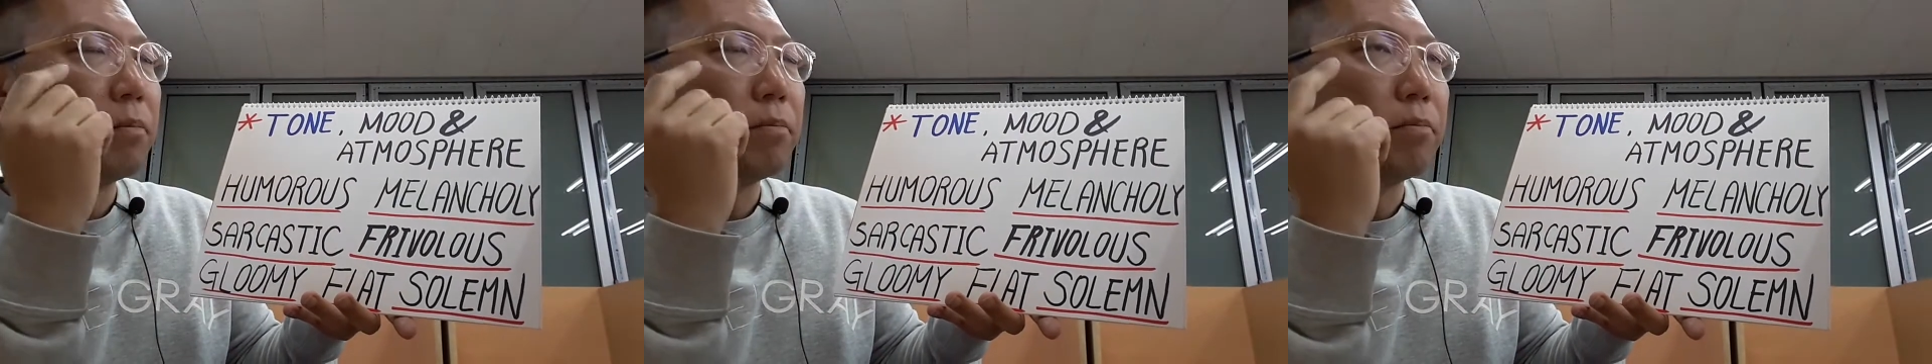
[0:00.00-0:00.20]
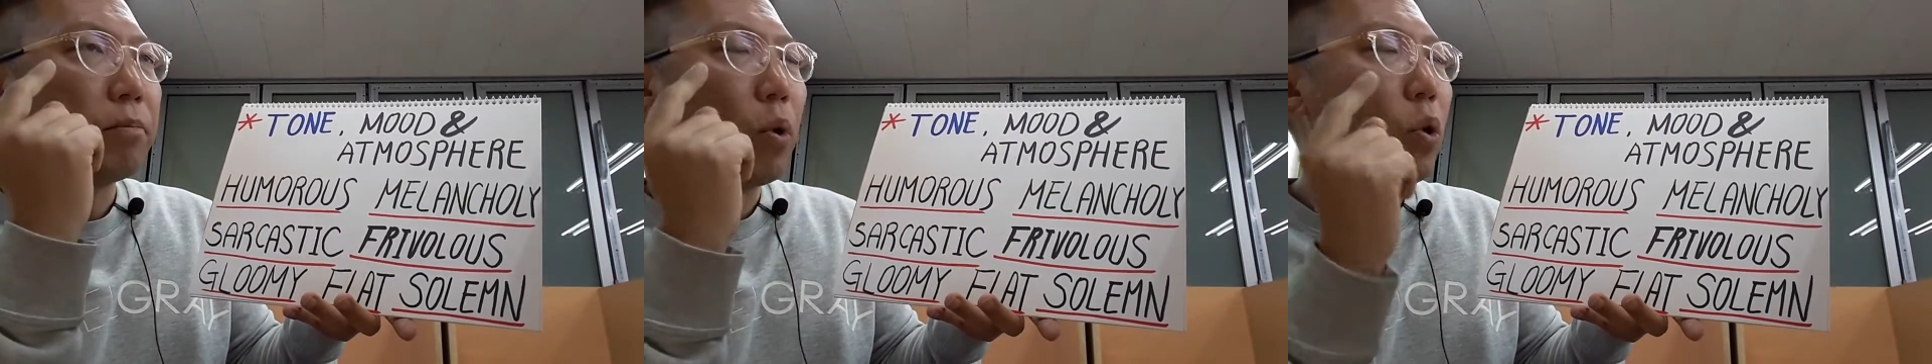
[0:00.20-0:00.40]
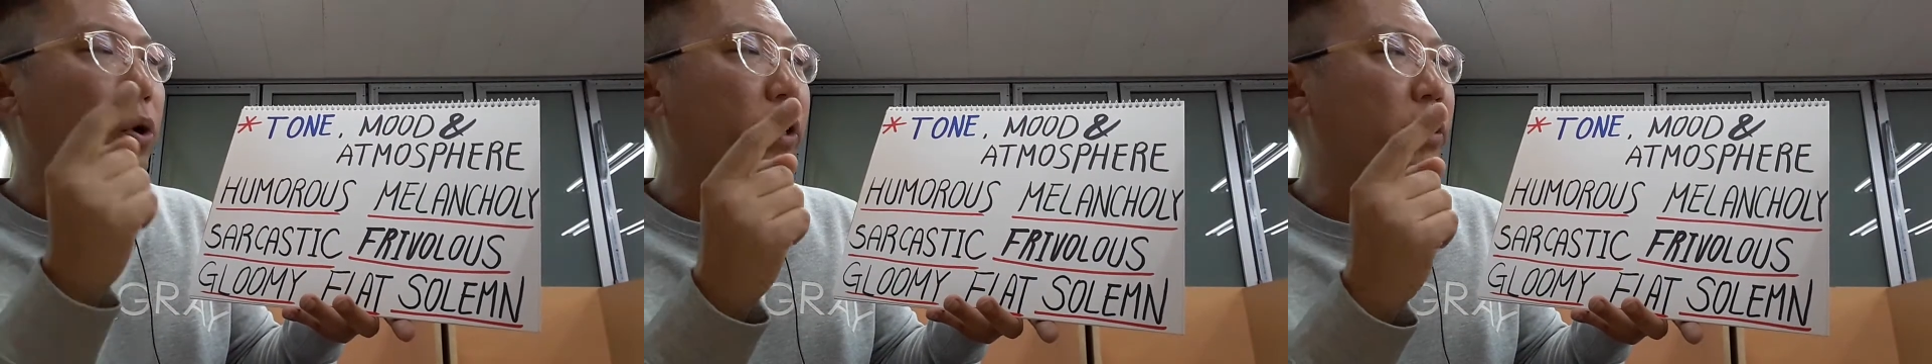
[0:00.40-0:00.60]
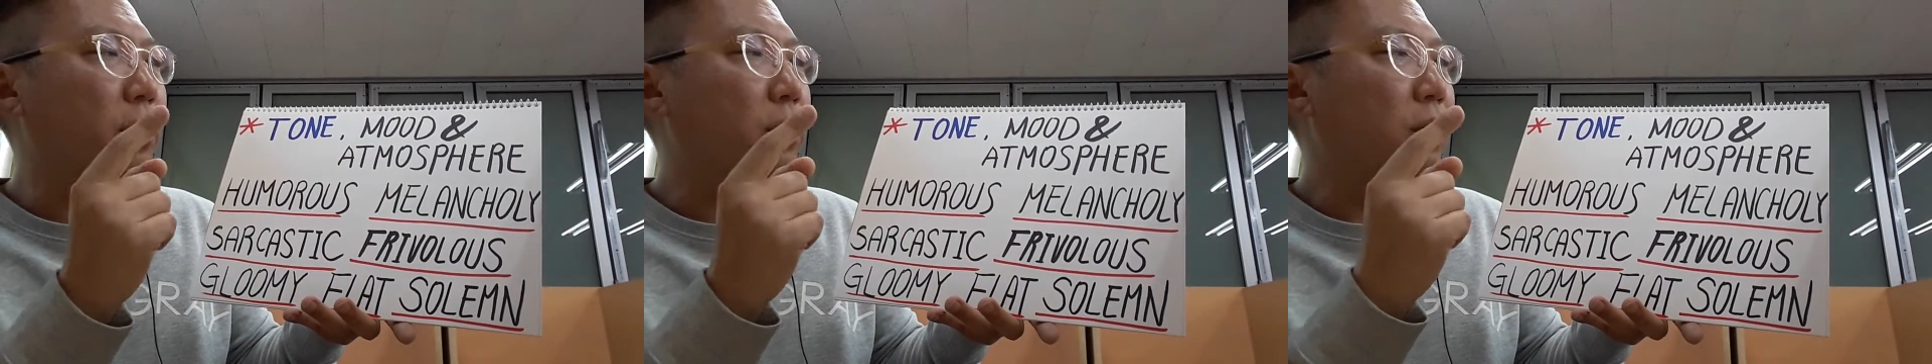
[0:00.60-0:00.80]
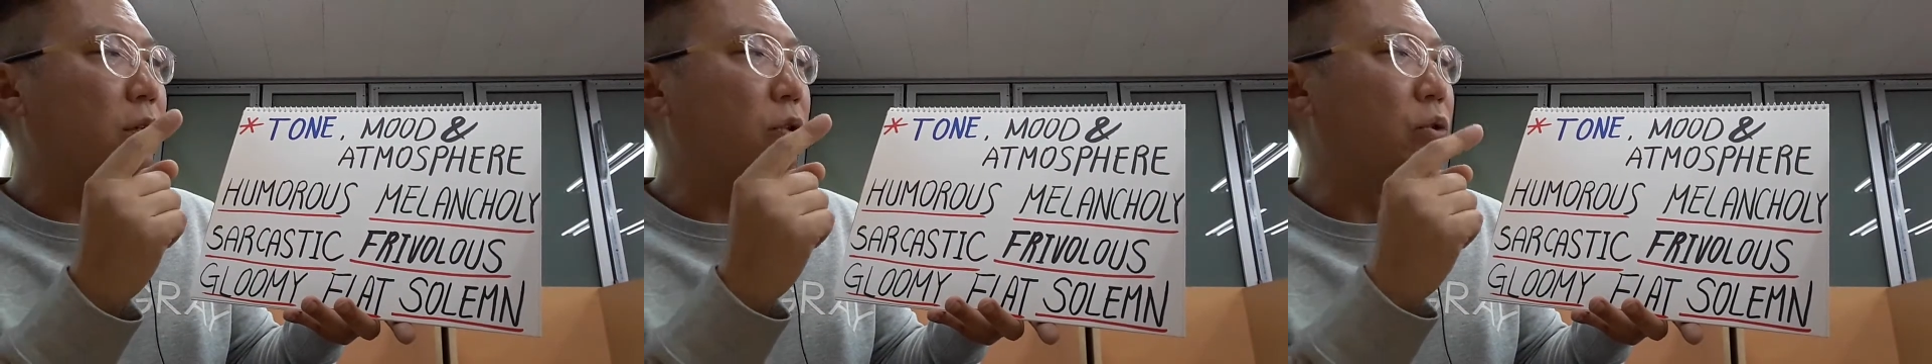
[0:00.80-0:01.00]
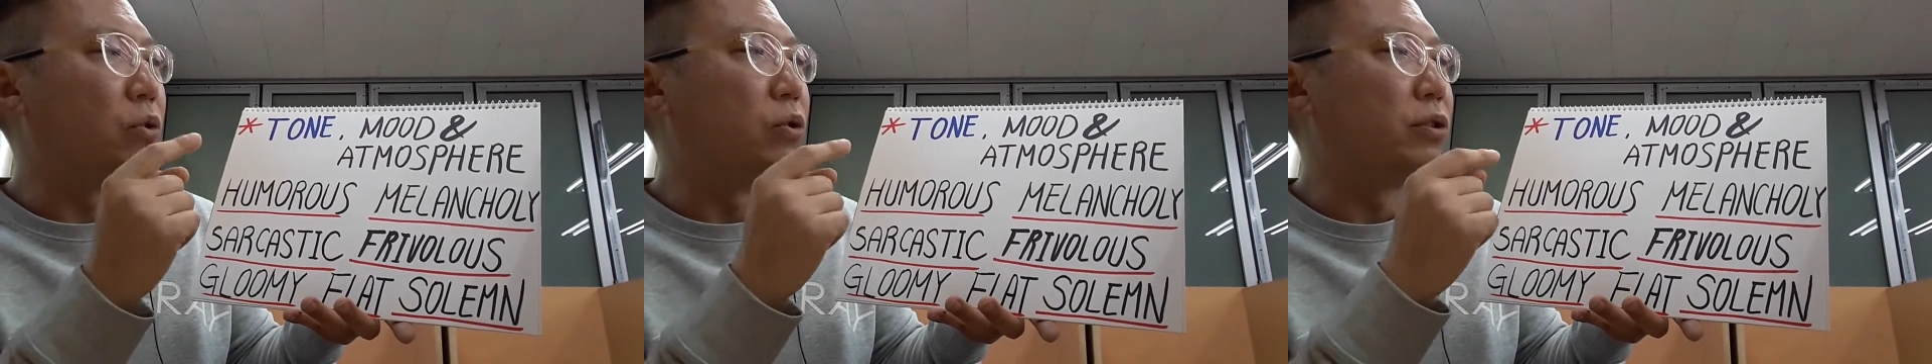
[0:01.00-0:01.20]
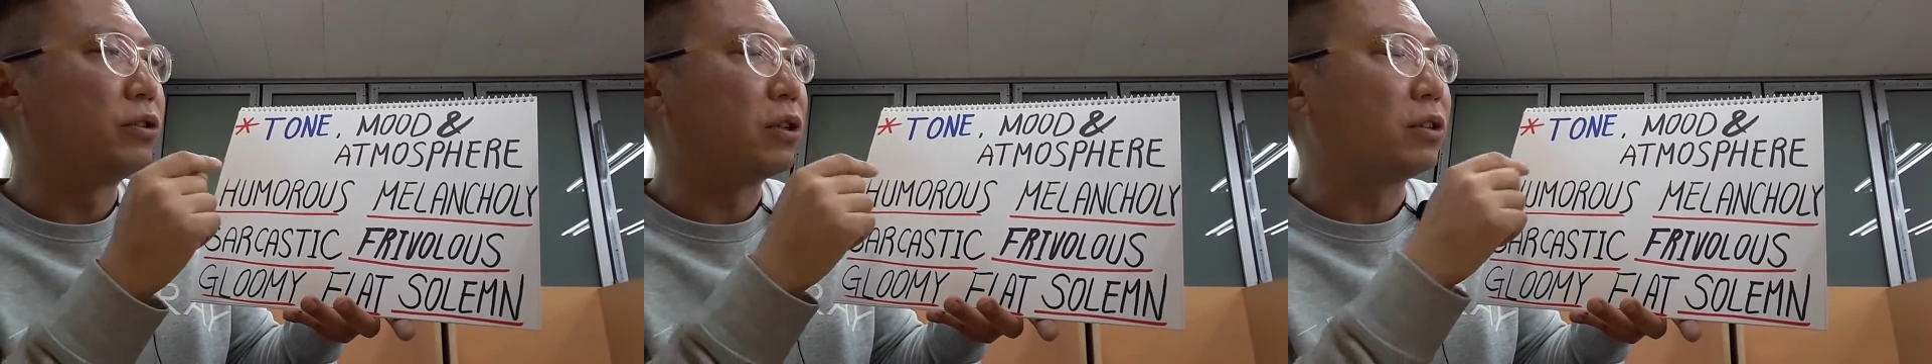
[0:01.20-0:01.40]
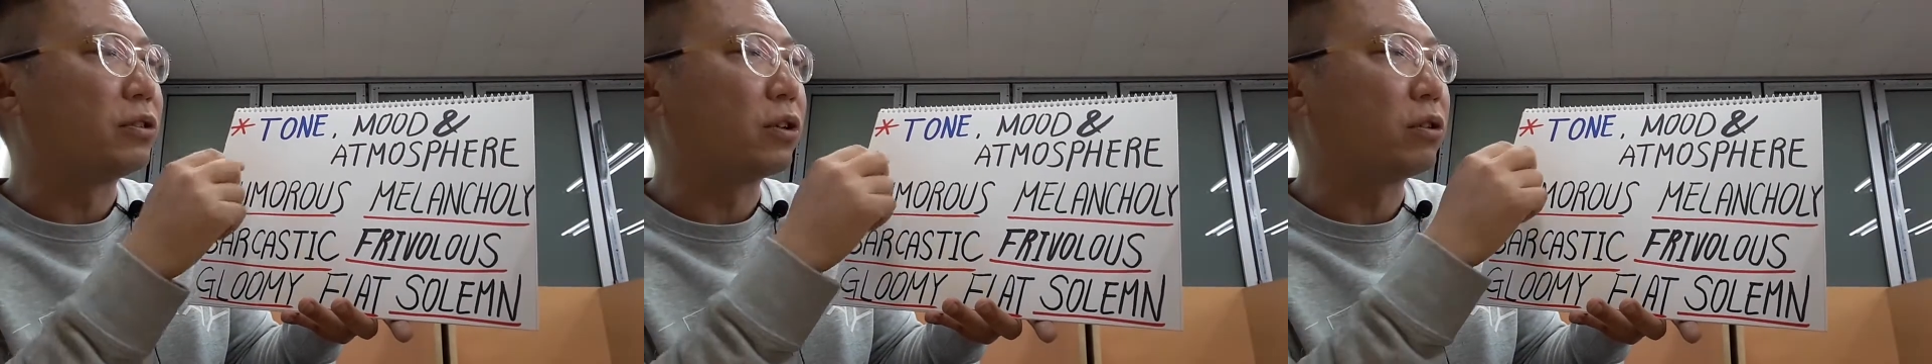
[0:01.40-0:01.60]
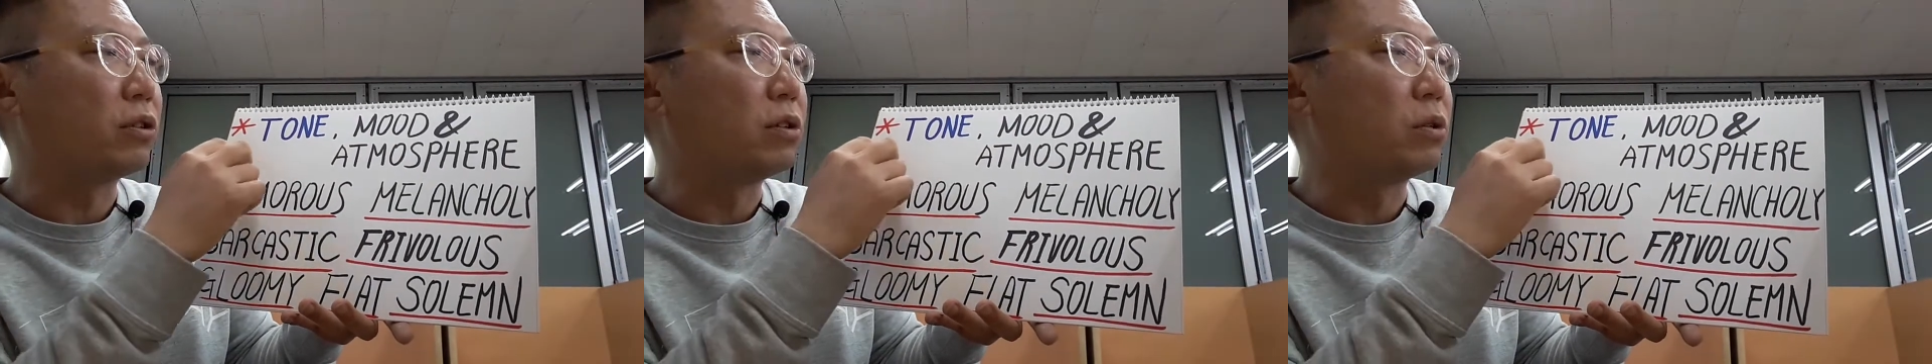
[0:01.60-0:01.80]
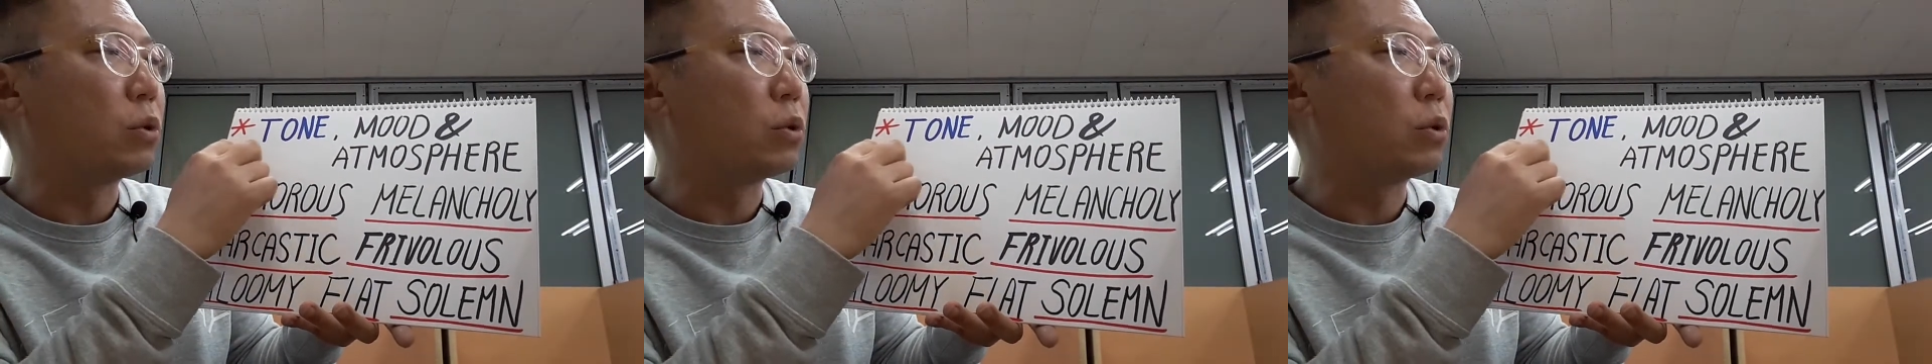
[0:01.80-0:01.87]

poet use a certain